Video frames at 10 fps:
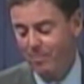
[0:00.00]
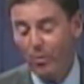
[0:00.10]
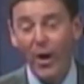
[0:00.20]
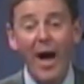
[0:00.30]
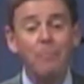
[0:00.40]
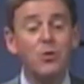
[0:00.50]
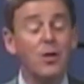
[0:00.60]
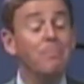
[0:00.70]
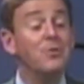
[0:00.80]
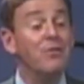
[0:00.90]
perhaps
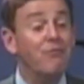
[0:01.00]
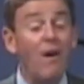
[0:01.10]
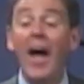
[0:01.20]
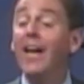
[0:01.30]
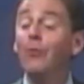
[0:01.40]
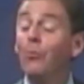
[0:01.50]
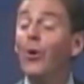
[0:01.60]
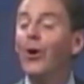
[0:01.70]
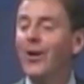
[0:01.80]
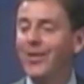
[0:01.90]
some divine
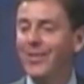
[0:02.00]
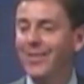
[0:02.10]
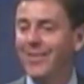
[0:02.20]
word.